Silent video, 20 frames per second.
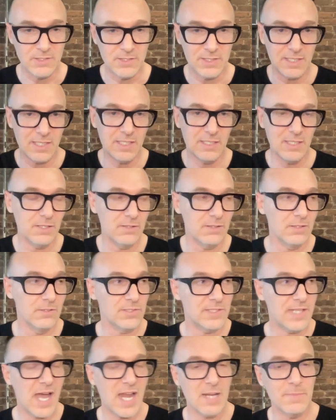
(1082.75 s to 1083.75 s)
see that there's
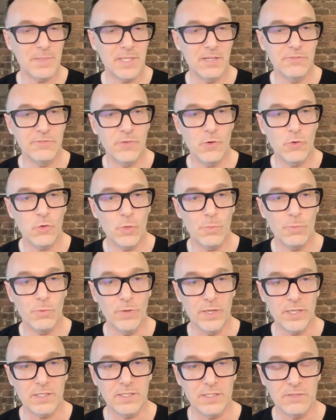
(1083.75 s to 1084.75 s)
got to be a focal
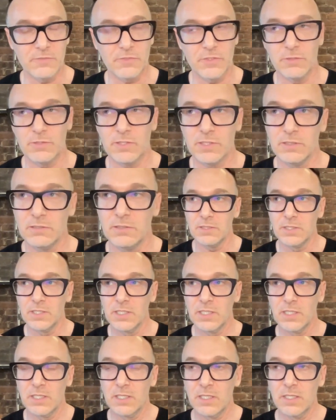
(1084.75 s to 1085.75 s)
point because if you can
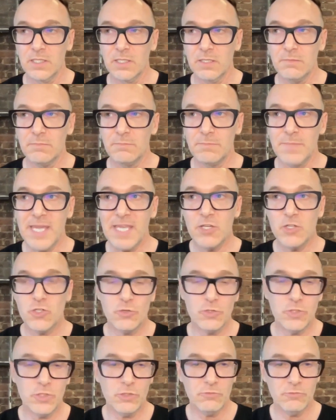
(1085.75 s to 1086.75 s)
make sure
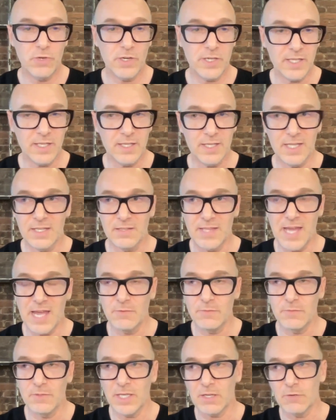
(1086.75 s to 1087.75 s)
you're running again that
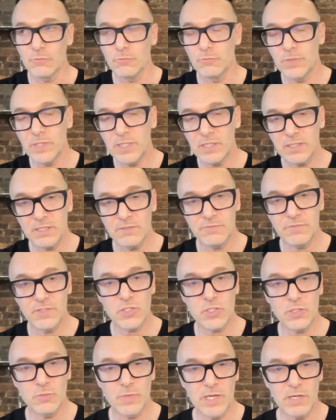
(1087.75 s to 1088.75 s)
like a really
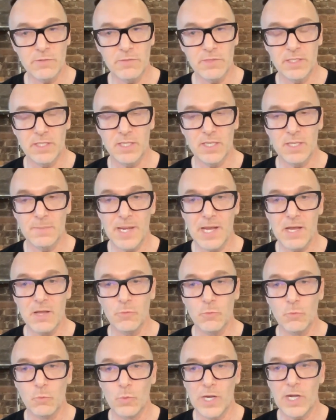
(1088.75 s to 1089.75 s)
efficient way you're thinking
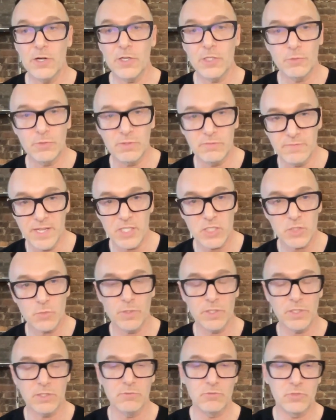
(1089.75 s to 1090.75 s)
about where you invest, where
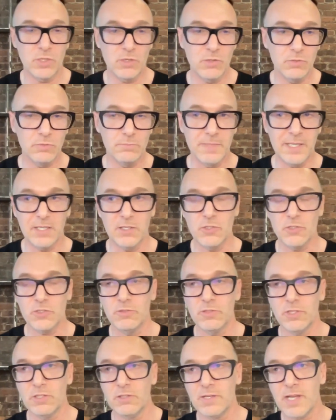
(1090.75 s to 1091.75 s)
you don't, making sure
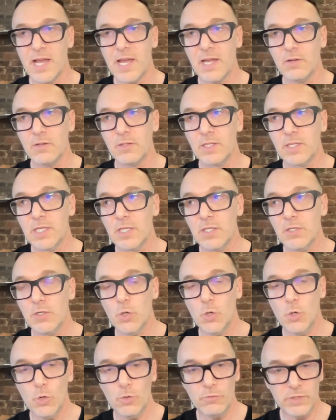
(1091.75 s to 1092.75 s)
that you're not
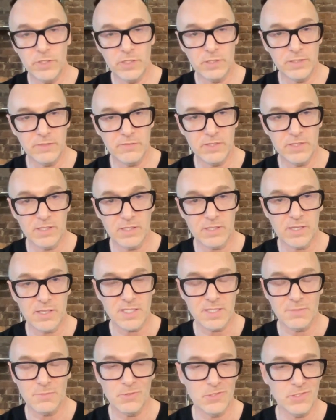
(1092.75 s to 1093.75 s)
over delivering the
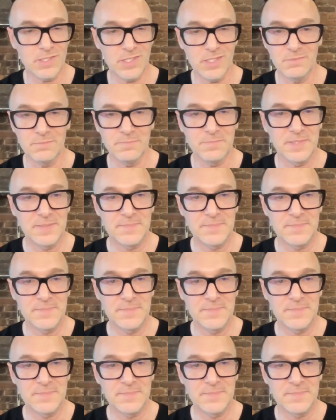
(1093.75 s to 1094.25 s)
customers and